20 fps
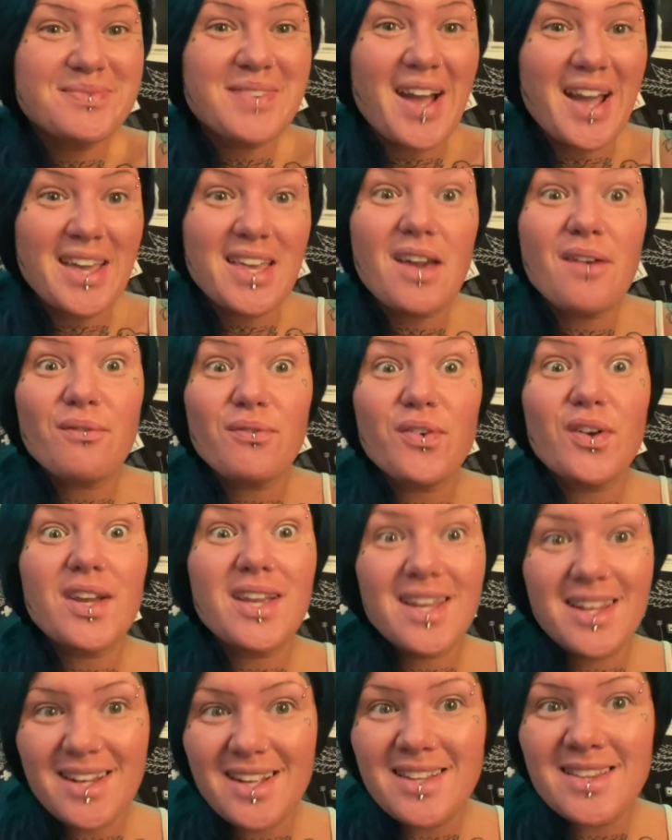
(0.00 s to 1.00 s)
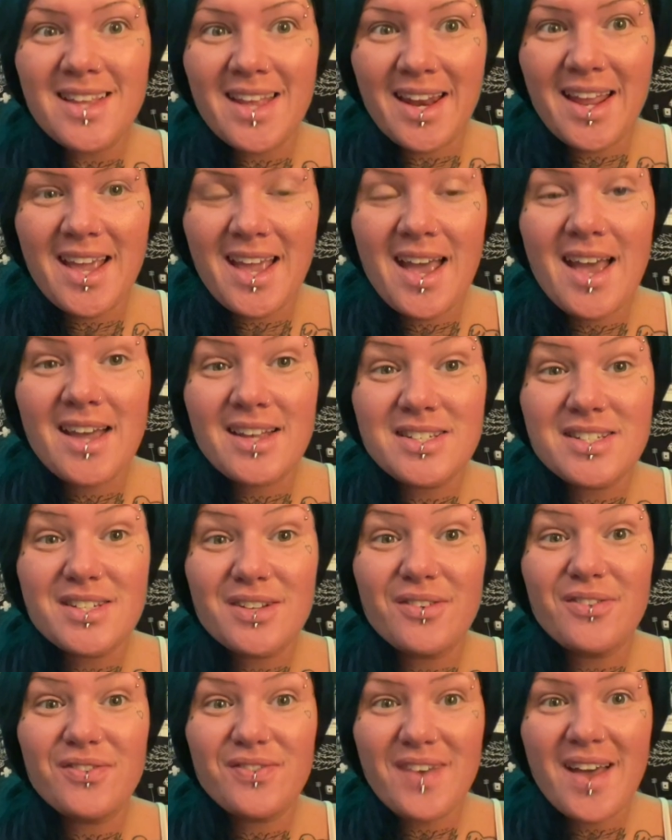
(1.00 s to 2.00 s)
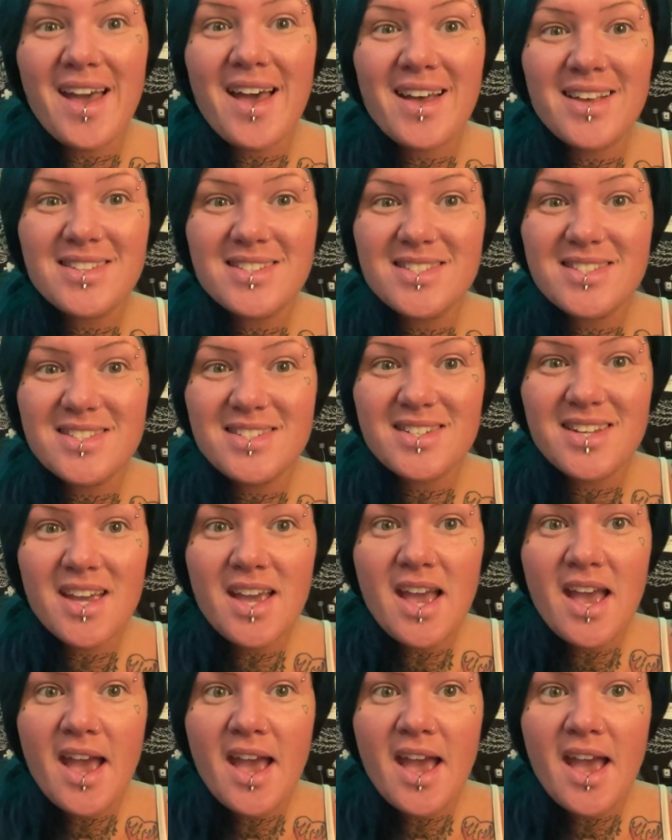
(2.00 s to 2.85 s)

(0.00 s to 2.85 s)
I kept forgetting that I had to fast